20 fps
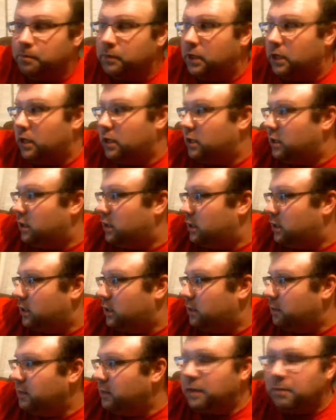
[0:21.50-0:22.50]

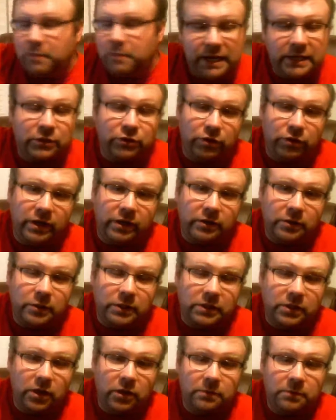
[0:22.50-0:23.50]
Astra Near, that's what it's
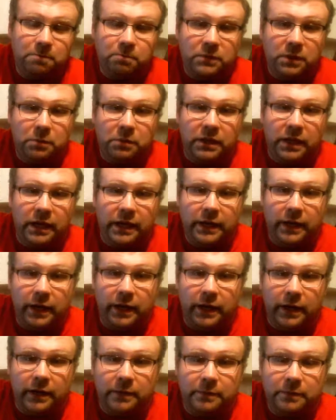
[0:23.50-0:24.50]
called, to play.
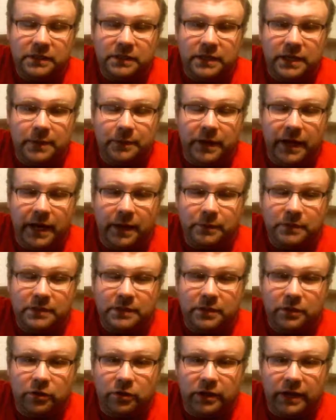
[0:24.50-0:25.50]
Steam game, it's
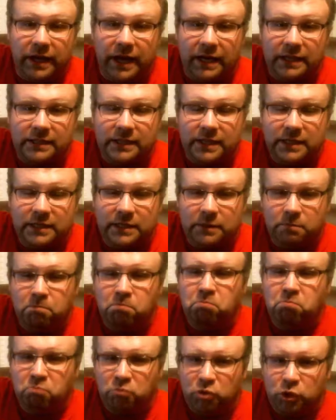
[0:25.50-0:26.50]
still early access.
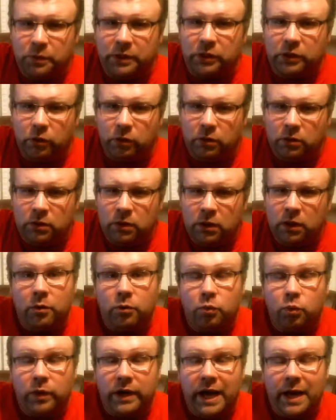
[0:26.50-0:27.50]
Should be cool.
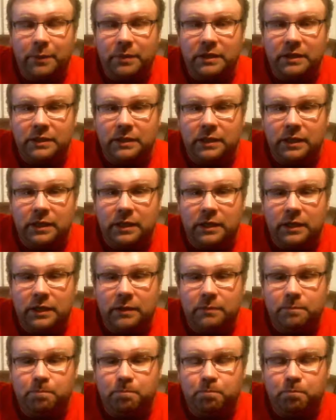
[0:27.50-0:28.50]
What happened
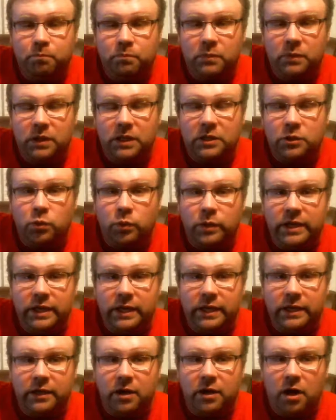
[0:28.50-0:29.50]
this week
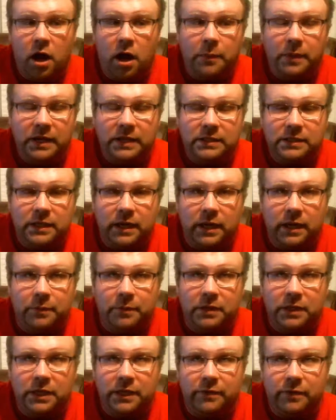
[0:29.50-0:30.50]
in comics? I
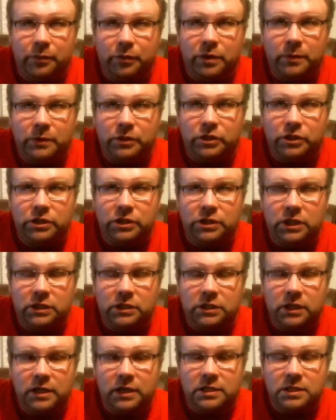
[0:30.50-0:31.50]
believe I pretty much just
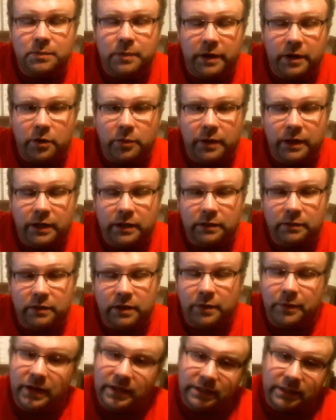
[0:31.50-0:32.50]
got Spider-Man, the
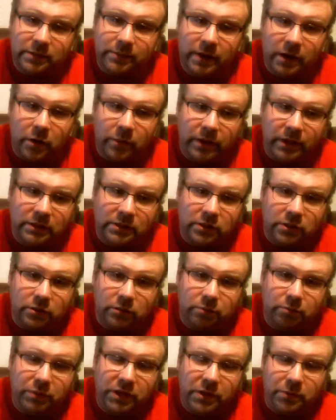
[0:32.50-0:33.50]
Amazing Spider-Man, so
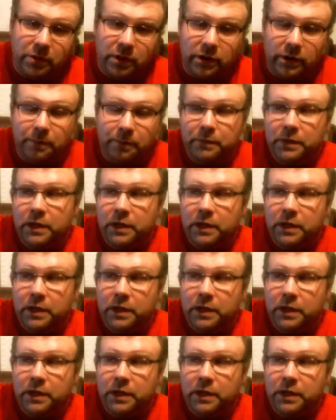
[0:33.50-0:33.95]
Peter Parker.